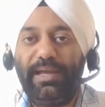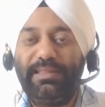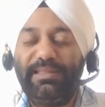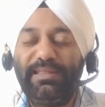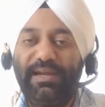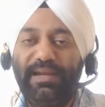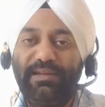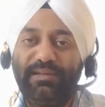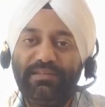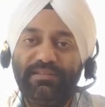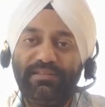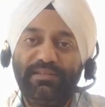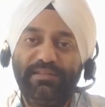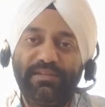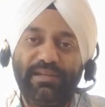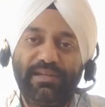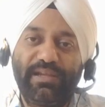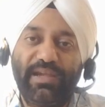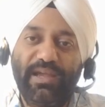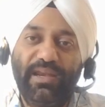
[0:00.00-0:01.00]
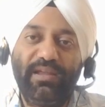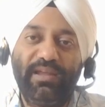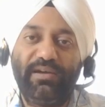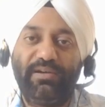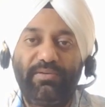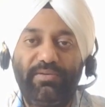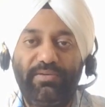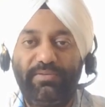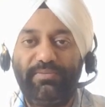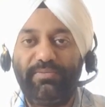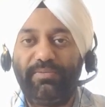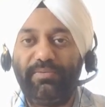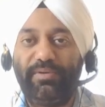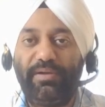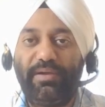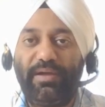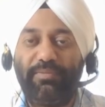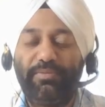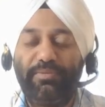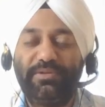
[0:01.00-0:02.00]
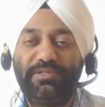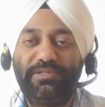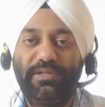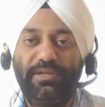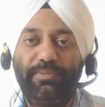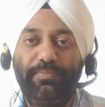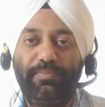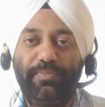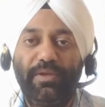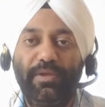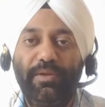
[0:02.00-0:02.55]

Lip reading: And that is the killer, I would say,